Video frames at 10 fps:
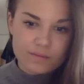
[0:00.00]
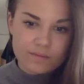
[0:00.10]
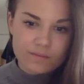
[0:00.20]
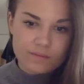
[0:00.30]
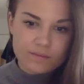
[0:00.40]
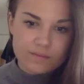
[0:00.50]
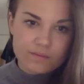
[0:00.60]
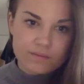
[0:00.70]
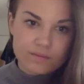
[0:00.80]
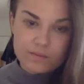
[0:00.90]

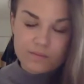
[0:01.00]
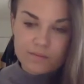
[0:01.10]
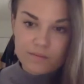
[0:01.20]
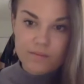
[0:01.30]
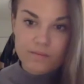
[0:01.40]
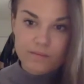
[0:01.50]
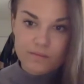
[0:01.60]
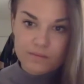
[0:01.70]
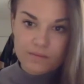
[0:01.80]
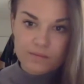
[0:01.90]

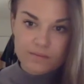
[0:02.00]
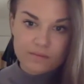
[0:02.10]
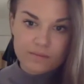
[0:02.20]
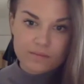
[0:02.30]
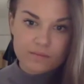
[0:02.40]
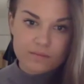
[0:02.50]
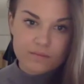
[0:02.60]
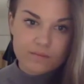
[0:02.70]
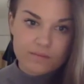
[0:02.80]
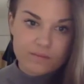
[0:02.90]
(not speaking)